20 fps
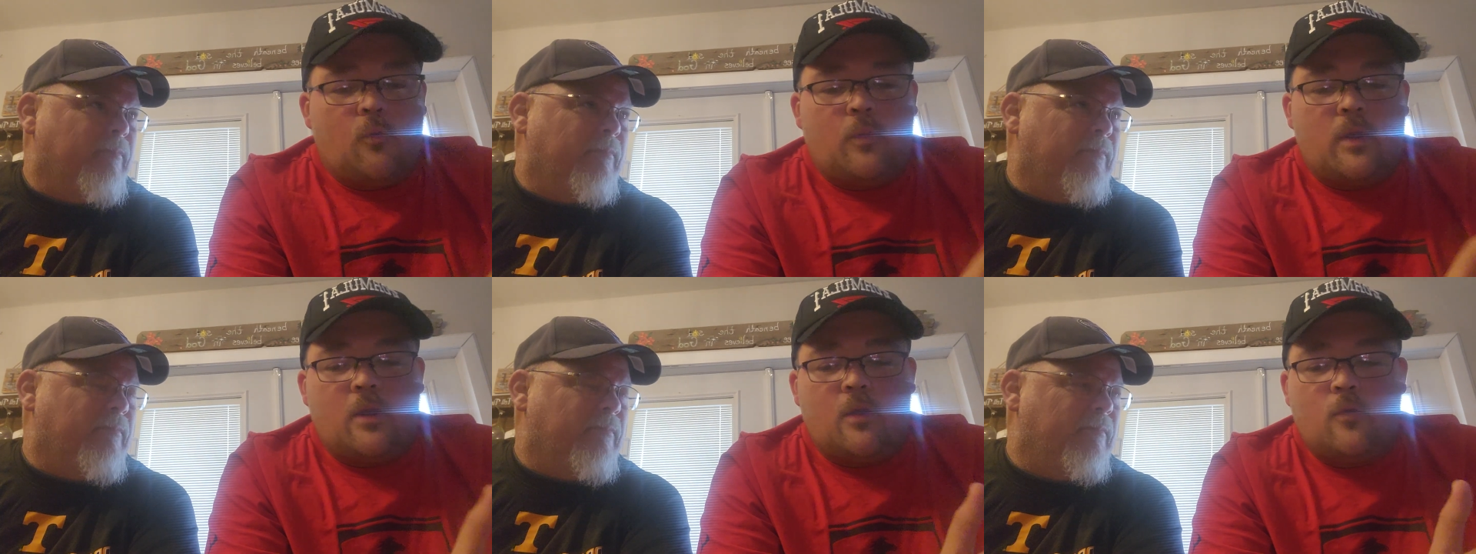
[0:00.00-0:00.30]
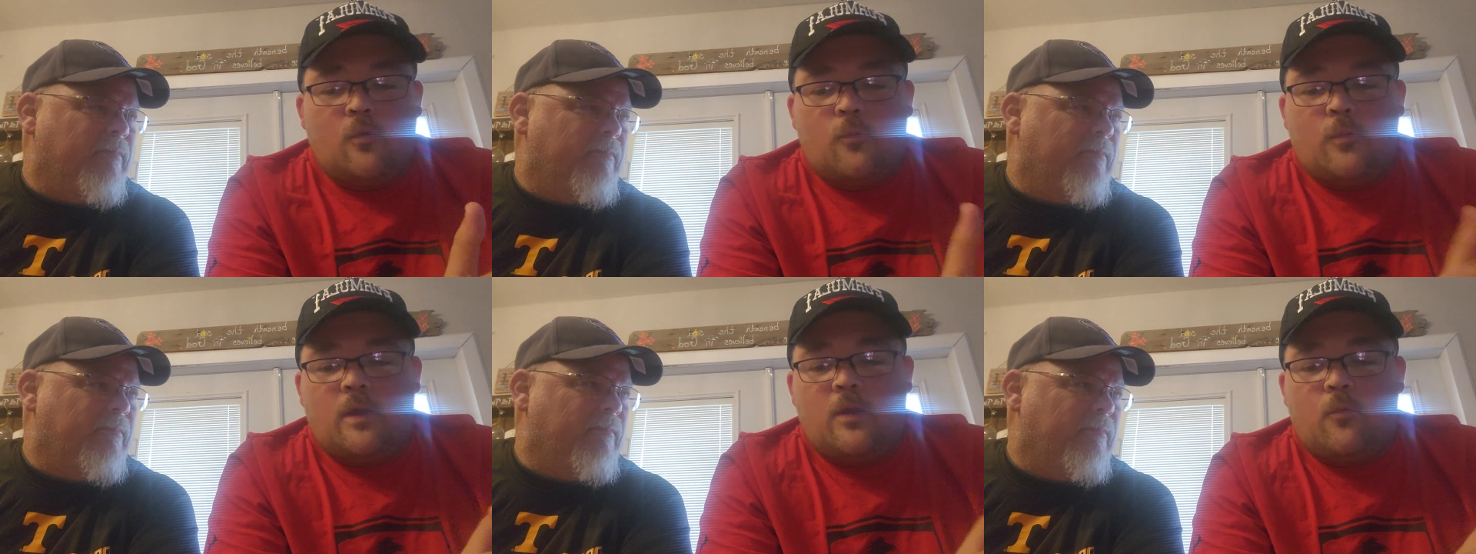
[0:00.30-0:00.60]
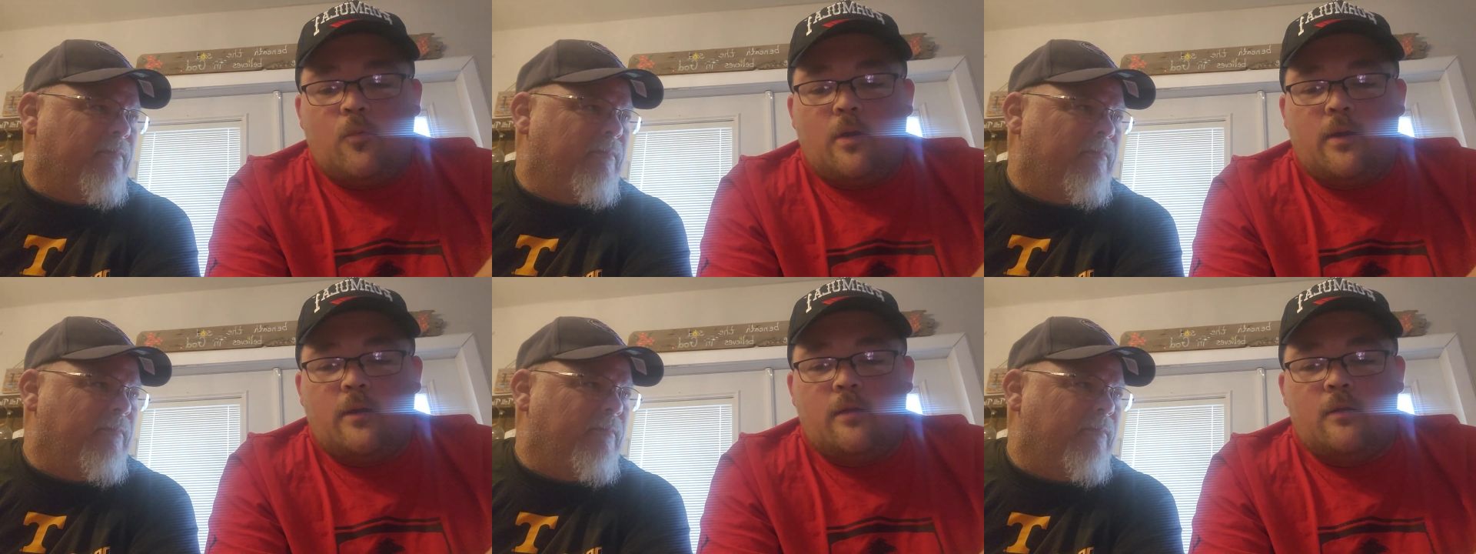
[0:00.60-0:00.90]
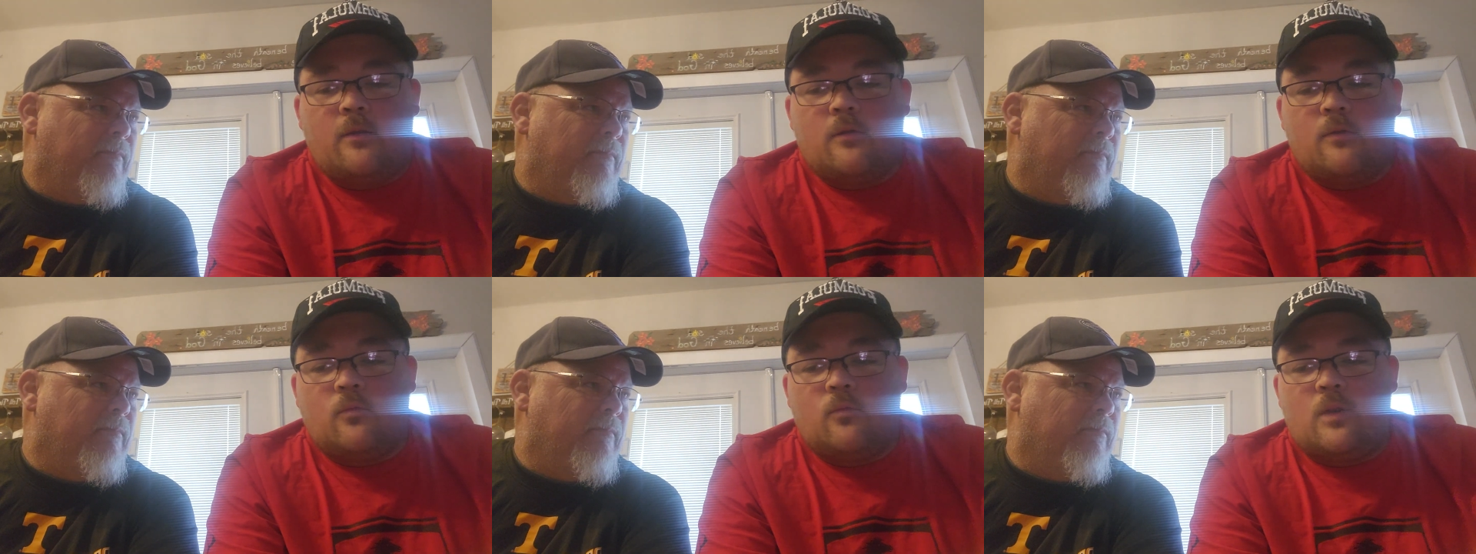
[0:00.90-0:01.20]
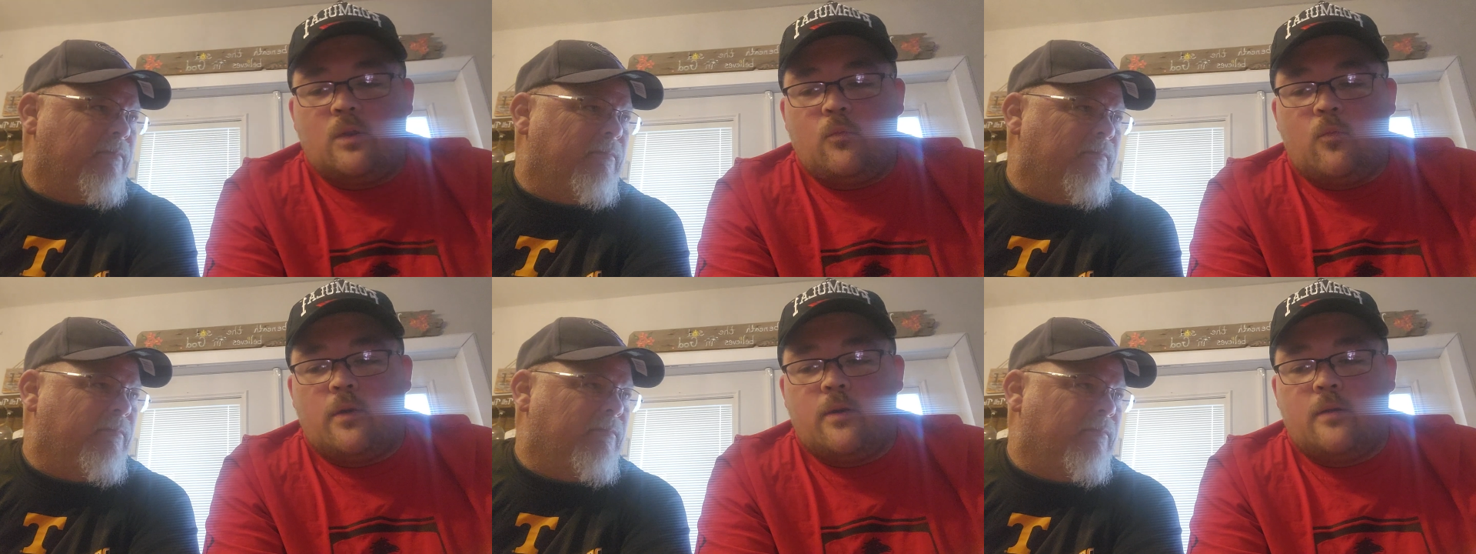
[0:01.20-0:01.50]
We wanna
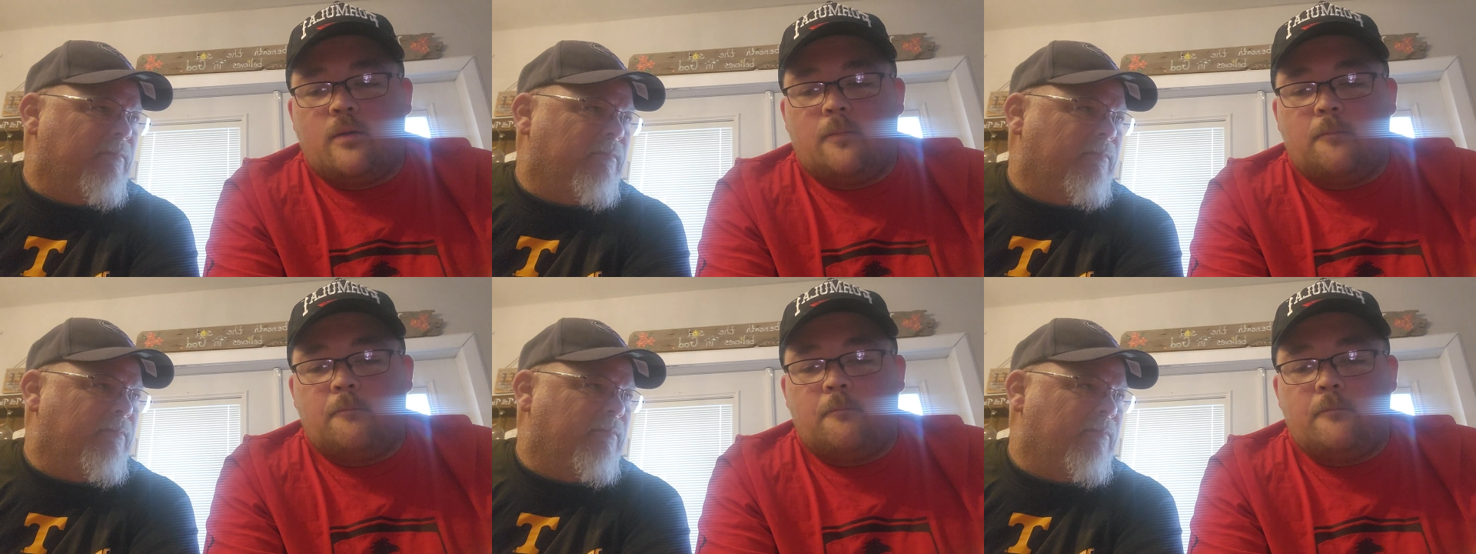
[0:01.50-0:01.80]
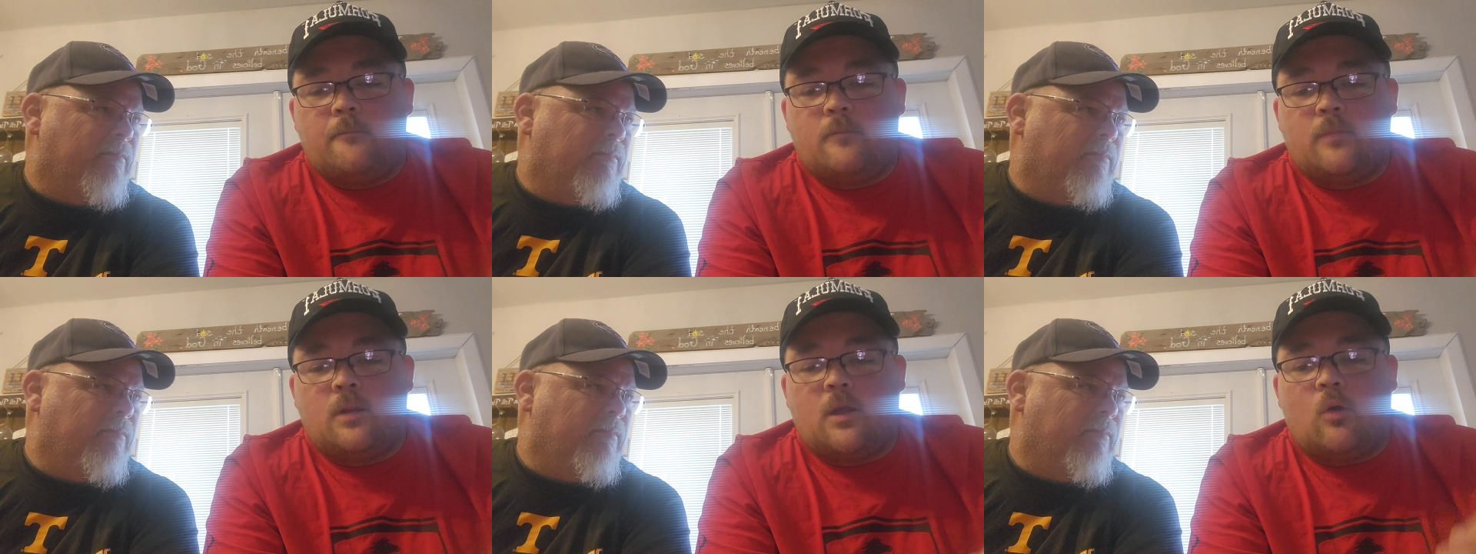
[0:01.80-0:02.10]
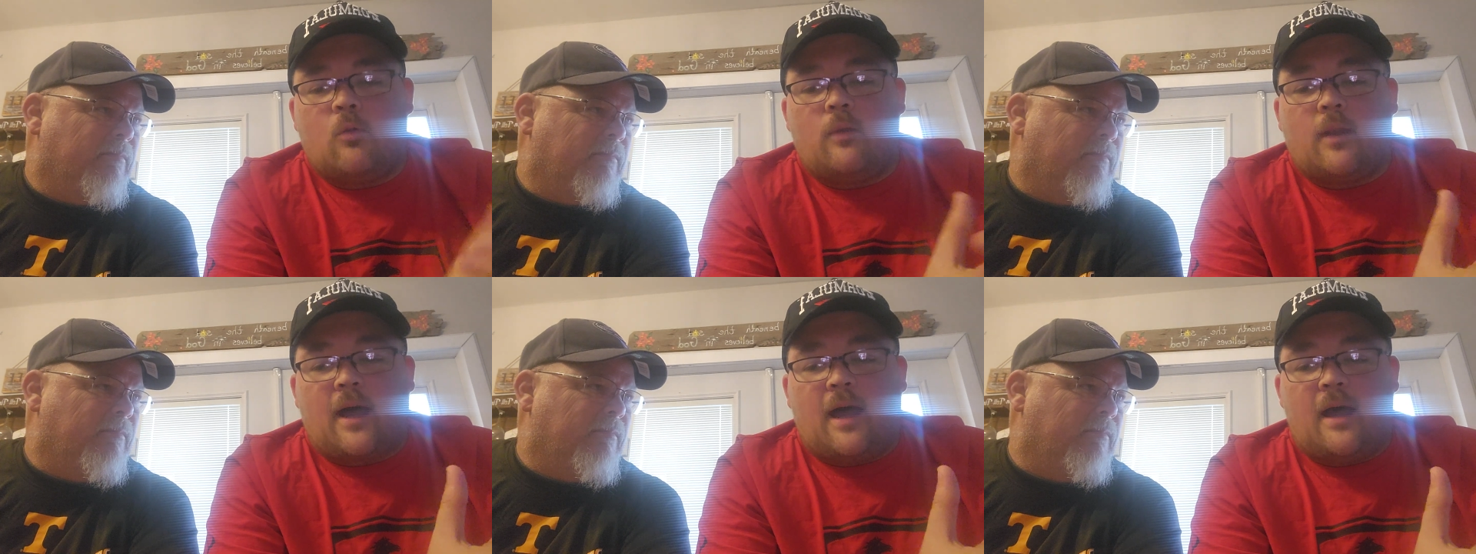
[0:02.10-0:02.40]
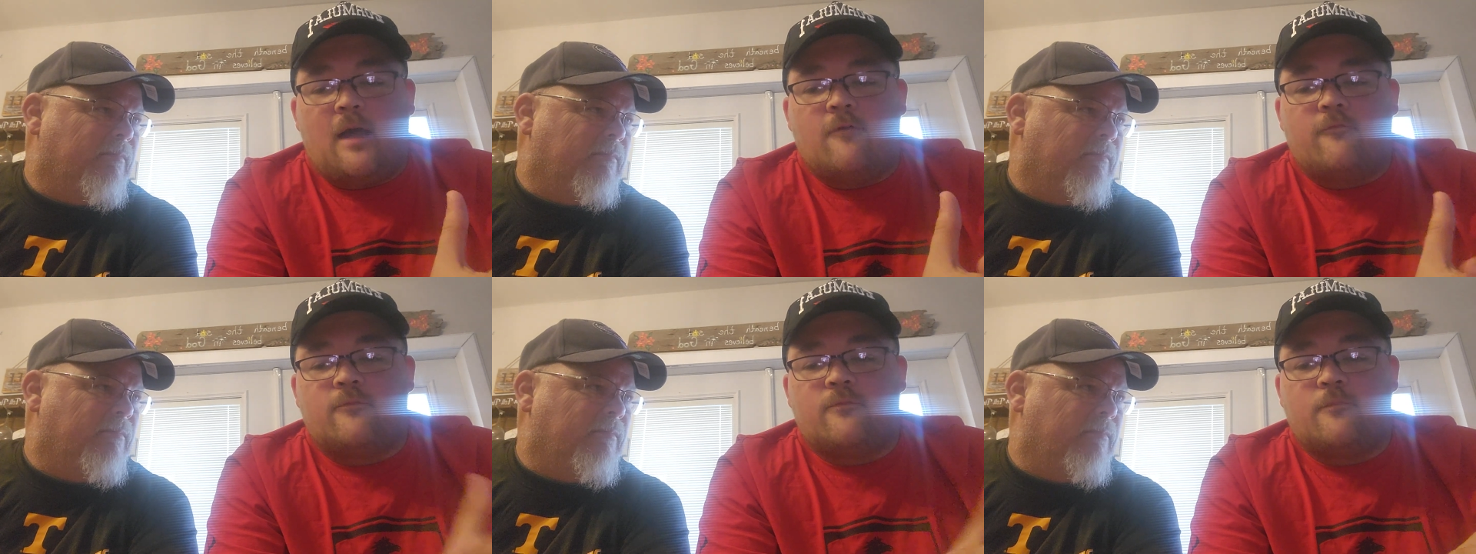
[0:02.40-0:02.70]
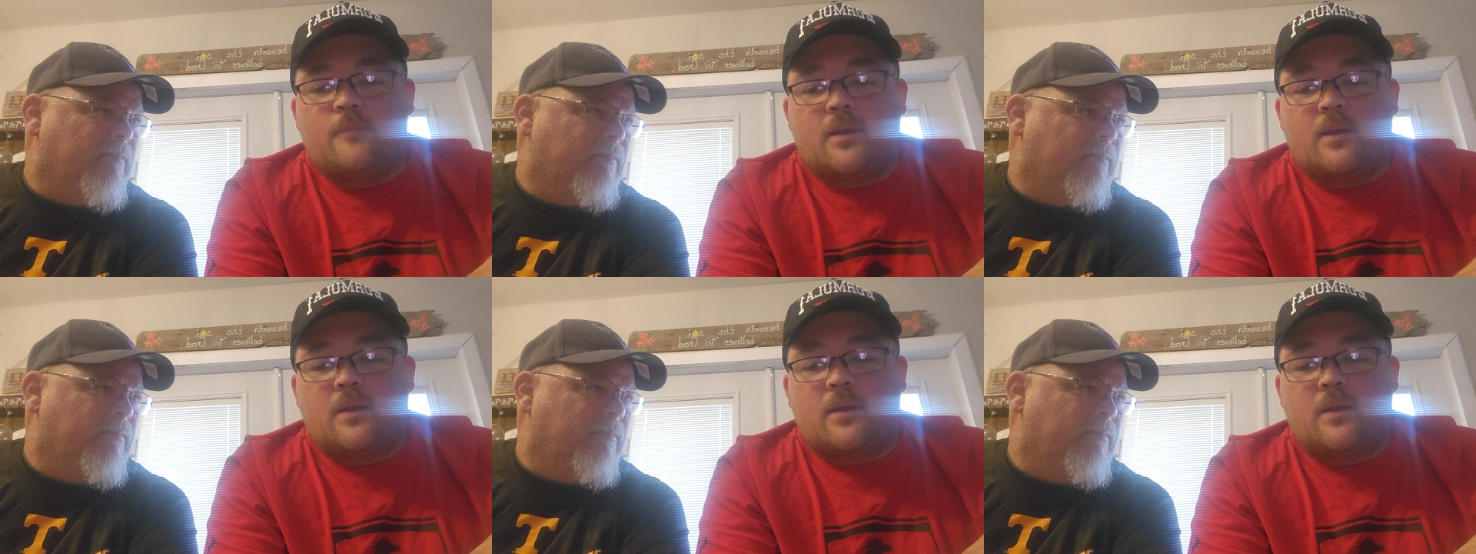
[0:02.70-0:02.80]
go live